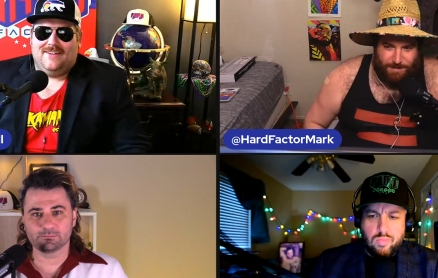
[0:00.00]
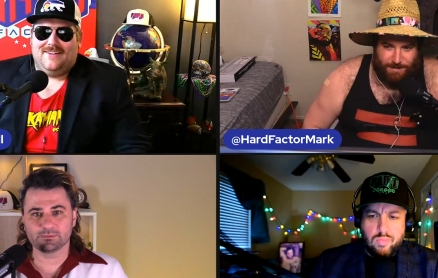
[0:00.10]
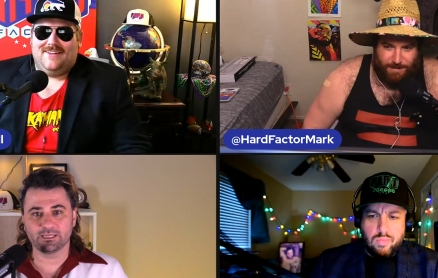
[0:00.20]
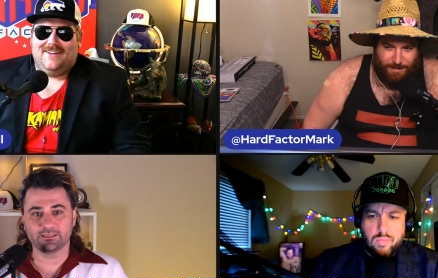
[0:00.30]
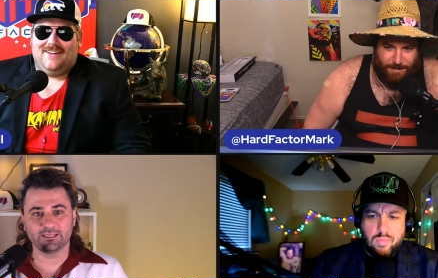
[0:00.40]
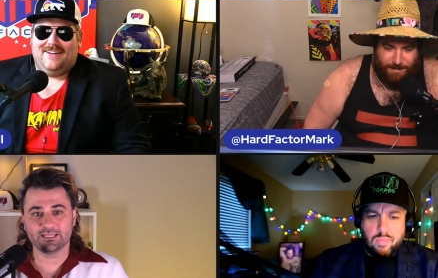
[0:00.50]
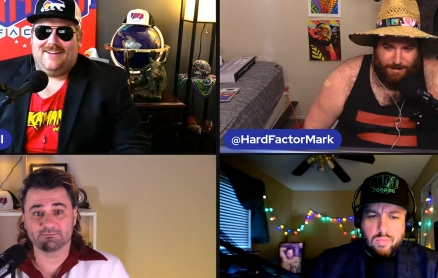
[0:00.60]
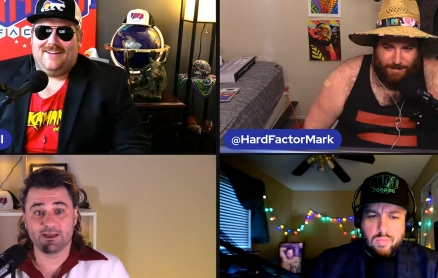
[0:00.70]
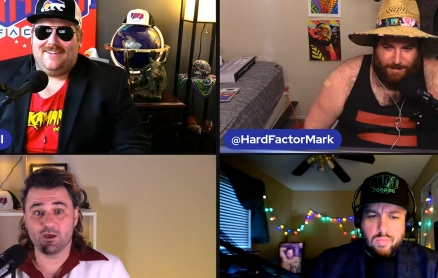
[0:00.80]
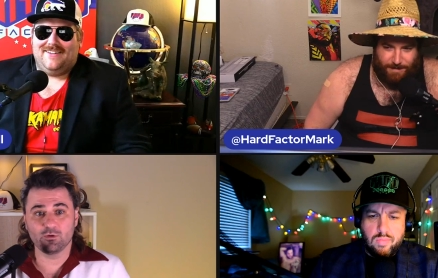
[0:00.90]
Speaker 1: That, yeah,
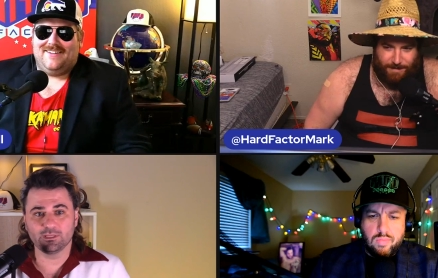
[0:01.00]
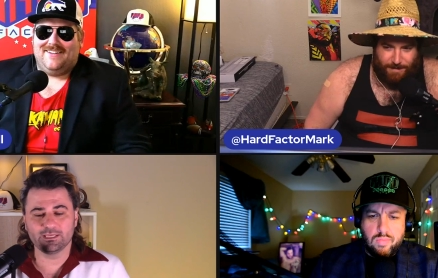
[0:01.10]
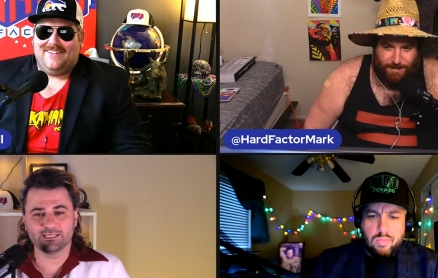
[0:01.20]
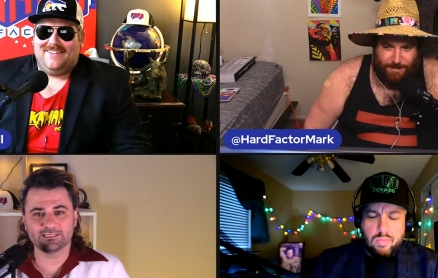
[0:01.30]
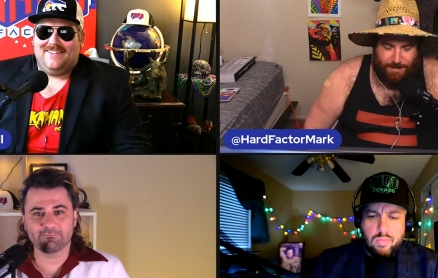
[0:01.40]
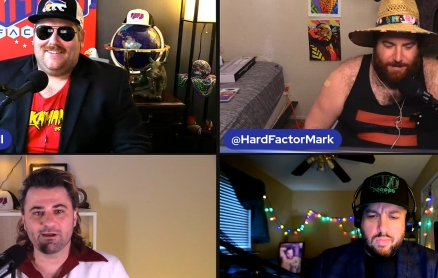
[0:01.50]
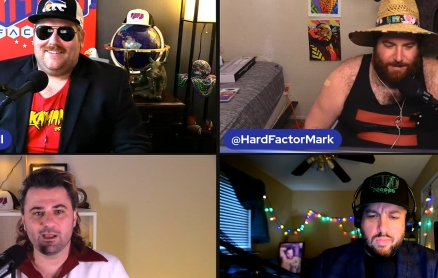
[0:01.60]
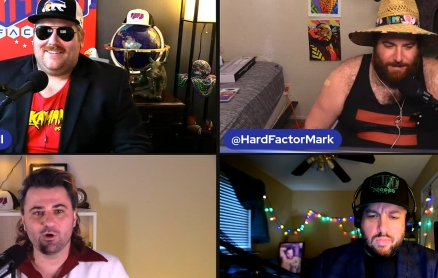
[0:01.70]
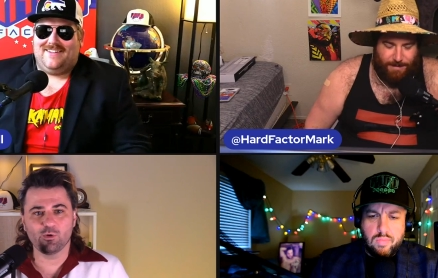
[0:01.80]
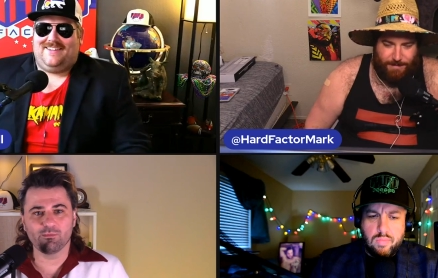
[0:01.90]
that's my only. It's like
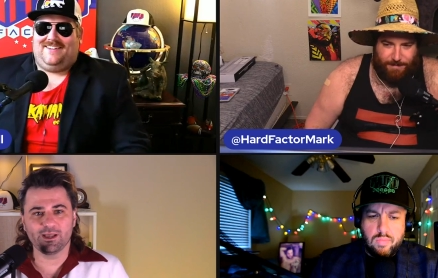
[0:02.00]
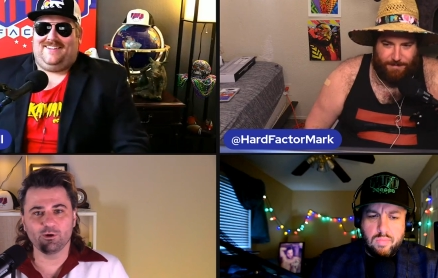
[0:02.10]
my own, my